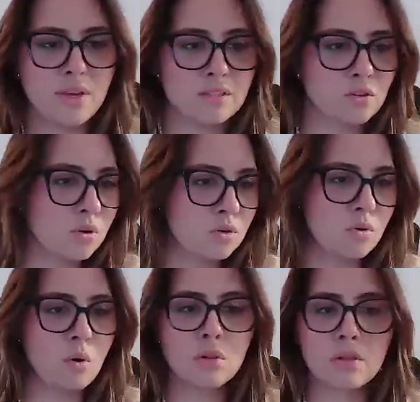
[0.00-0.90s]
we can go into
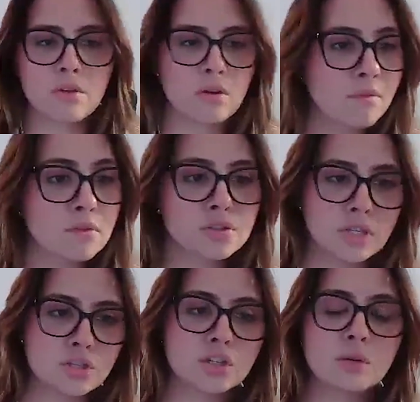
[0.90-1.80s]
a whole other
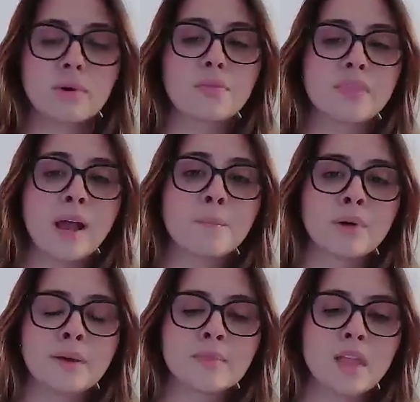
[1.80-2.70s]
conversation about that.
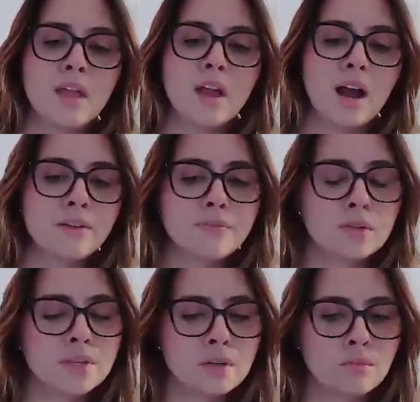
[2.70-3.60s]
But I
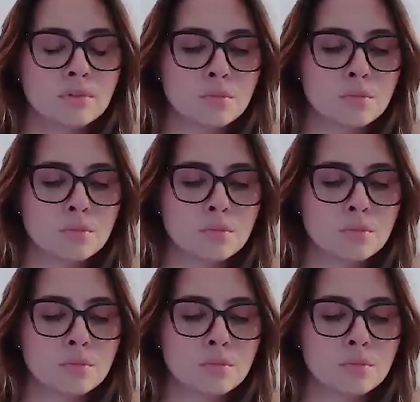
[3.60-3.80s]
felt that it was